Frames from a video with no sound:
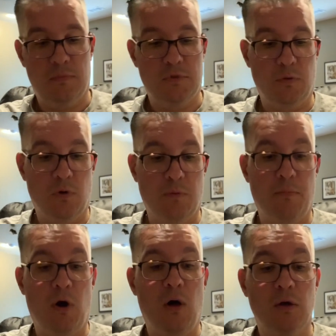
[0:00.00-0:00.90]
So we're
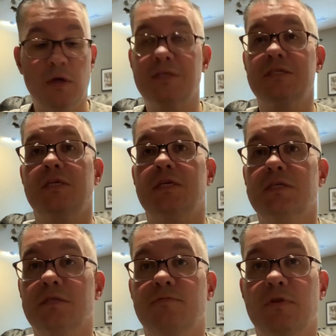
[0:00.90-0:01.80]
all going to see
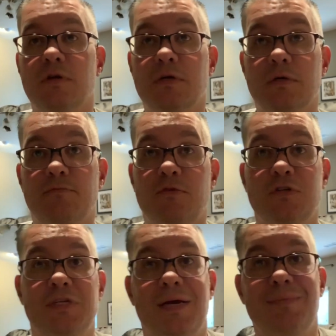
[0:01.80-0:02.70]
this for the
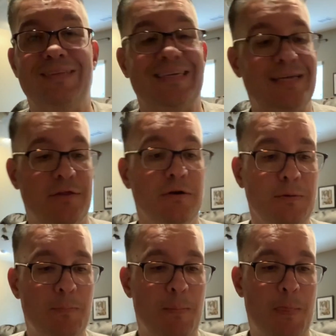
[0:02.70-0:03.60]
first time together.